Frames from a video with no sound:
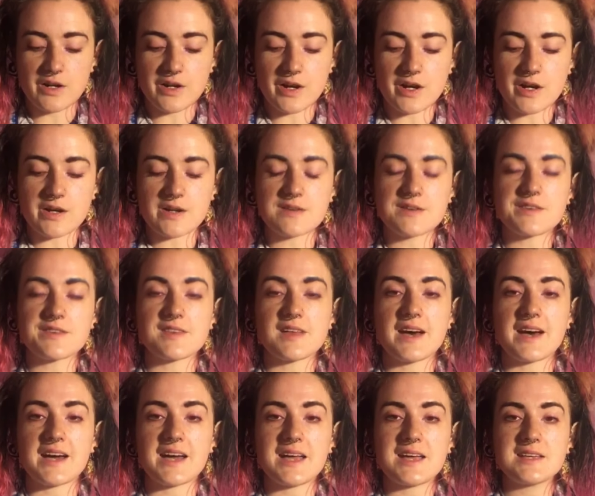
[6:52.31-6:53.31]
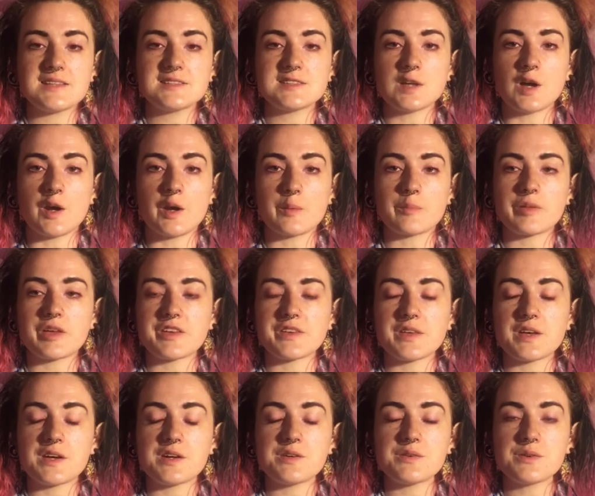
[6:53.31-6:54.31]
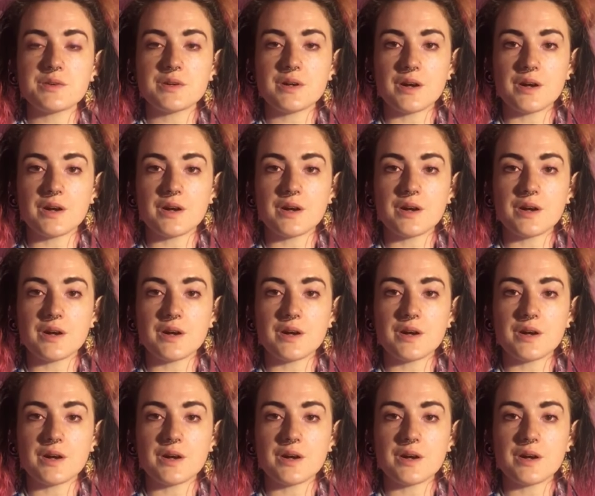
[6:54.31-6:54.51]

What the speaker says: our thighs, on a pillow,